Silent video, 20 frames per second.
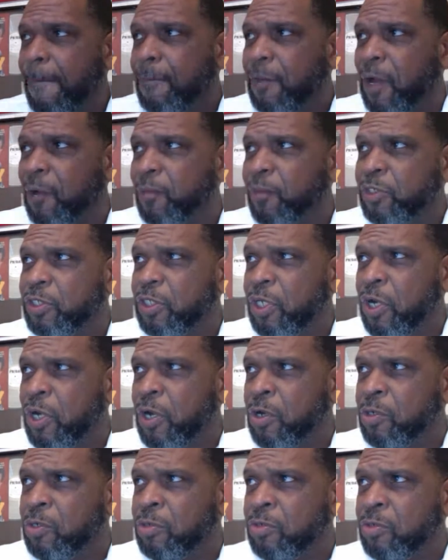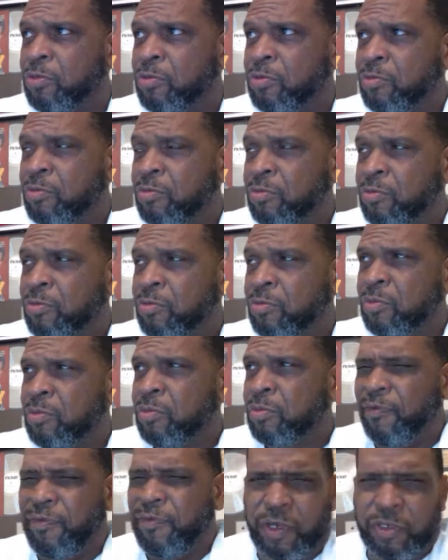want y'all, if
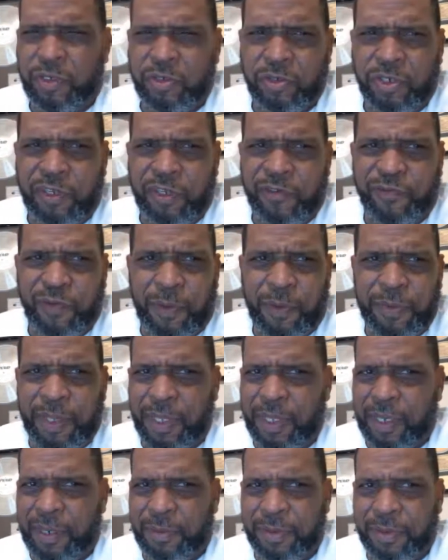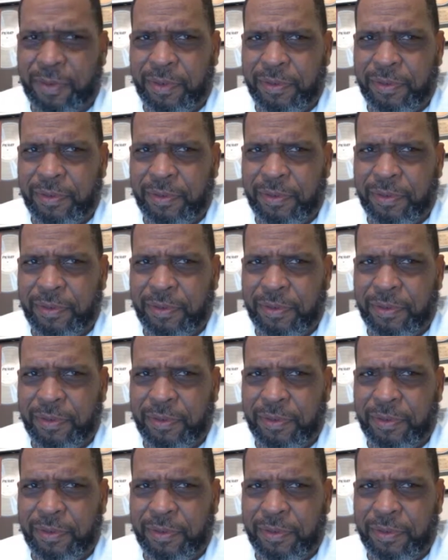y'all could do this for me, I'm gonna,